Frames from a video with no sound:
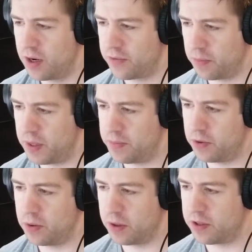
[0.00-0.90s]
For
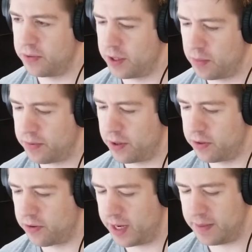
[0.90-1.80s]
people who are doing our
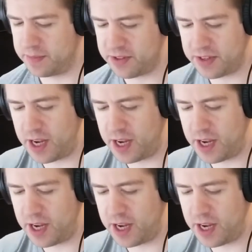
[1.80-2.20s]
programs,